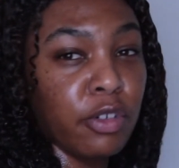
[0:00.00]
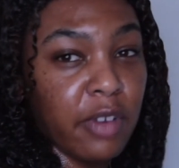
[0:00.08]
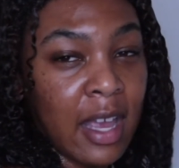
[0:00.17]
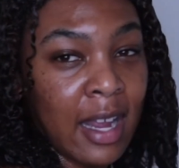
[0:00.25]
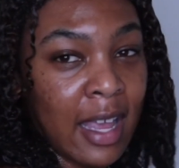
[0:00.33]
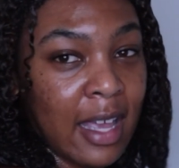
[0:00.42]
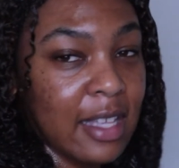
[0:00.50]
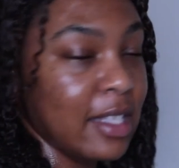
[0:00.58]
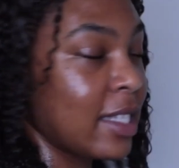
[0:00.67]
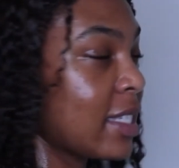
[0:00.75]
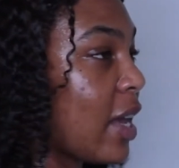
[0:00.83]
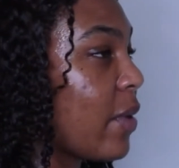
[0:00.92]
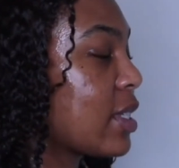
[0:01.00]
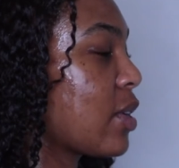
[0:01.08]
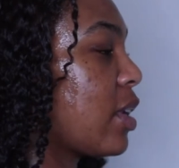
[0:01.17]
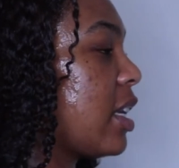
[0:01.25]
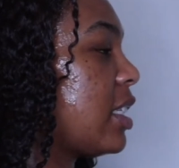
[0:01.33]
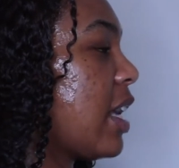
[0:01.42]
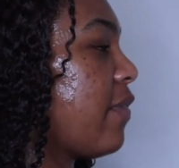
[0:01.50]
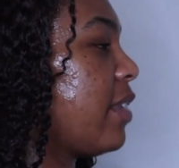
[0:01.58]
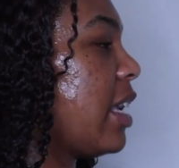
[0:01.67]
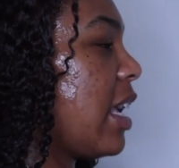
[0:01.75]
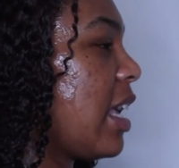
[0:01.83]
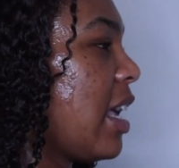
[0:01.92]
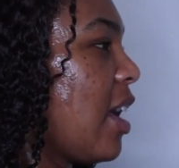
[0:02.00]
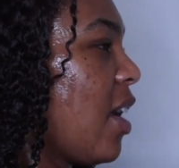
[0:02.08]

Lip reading: gritty, so it's gonna definitely